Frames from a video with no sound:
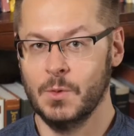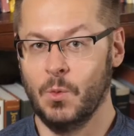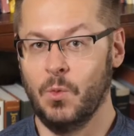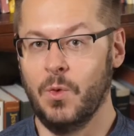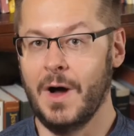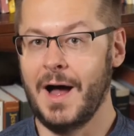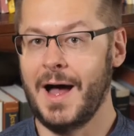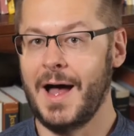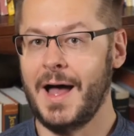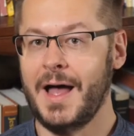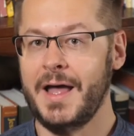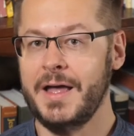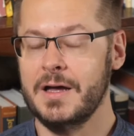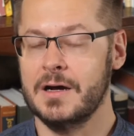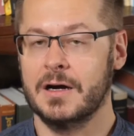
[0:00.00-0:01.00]

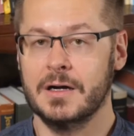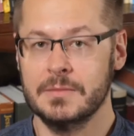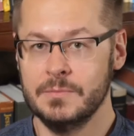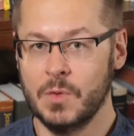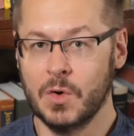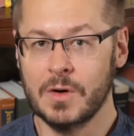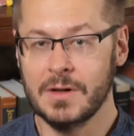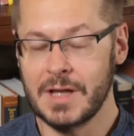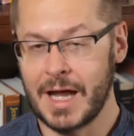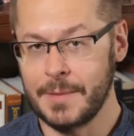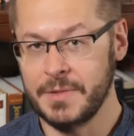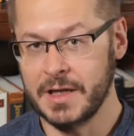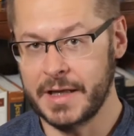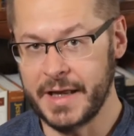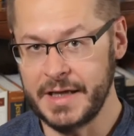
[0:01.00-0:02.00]
Why are moral
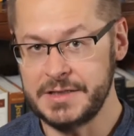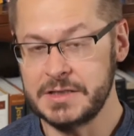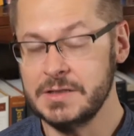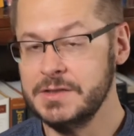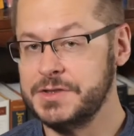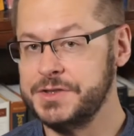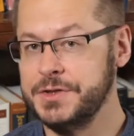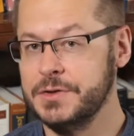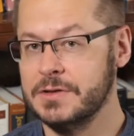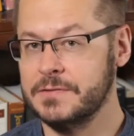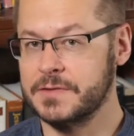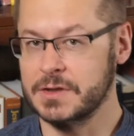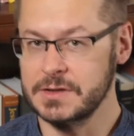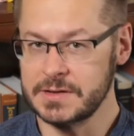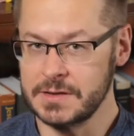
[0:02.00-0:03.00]
obligations
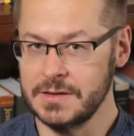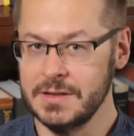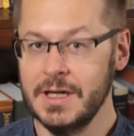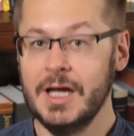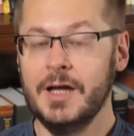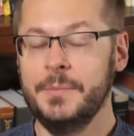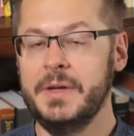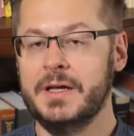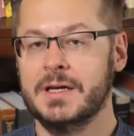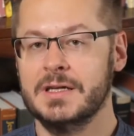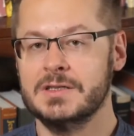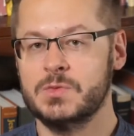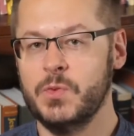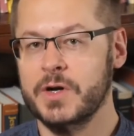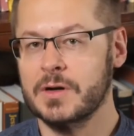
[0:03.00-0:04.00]
universal?
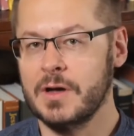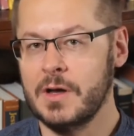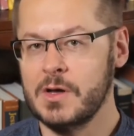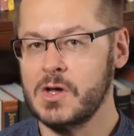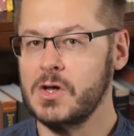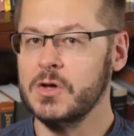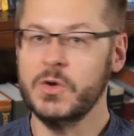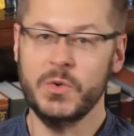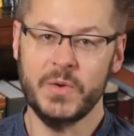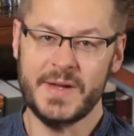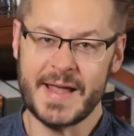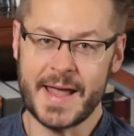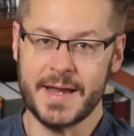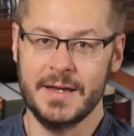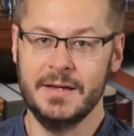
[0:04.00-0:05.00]
Because we're all
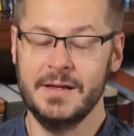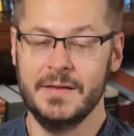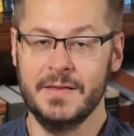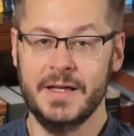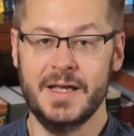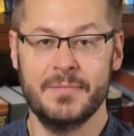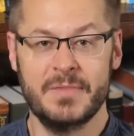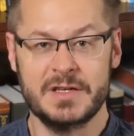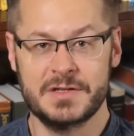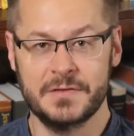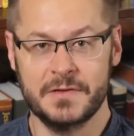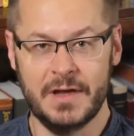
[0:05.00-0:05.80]
created in the image of